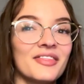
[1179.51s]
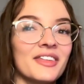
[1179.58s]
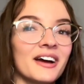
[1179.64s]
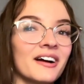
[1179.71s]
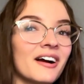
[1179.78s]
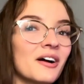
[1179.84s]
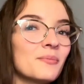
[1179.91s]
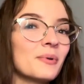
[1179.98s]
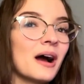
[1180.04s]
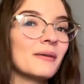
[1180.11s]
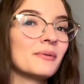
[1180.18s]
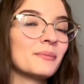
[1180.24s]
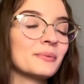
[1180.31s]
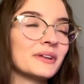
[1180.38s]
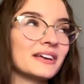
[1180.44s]
there are
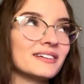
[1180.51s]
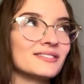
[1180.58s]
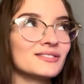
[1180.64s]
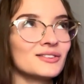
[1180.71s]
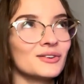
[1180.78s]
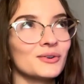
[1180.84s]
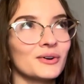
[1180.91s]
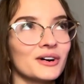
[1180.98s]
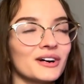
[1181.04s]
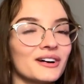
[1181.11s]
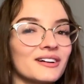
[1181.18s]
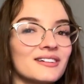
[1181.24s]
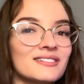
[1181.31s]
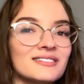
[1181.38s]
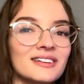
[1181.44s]
probably
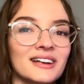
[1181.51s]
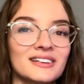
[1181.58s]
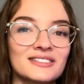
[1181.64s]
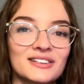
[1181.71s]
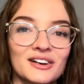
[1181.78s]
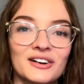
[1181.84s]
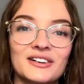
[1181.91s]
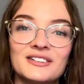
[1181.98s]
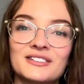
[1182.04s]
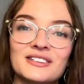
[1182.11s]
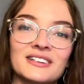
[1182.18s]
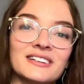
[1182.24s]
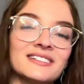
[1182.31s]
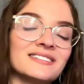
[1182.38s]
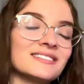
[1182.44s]
tours and
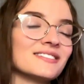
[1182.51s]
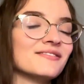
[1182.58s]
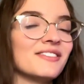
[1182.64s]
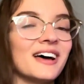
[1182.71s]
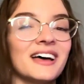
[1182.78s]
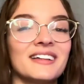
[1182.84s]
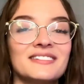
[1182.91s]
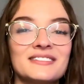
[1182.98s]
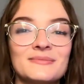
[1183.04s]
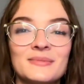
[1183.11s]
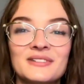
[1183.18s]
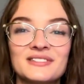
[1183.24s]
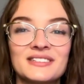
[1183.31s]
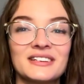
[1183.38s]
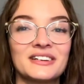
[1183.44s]
excursions, events,
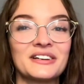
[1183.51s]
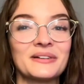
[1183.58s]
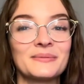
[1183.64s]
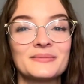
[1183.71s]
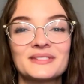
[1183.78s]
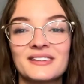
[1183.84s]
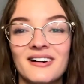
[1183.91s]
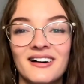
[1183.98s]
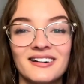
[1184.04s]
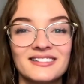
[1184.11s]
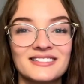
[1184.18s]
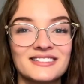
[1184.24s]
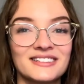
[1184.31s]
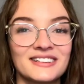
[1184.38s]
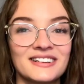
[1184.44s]
museums,
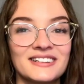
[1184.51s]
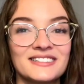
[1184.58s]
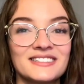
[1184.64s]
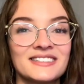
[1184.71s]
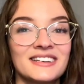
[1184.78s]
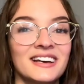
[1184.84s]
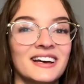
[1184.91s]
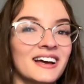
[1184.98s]
concerts,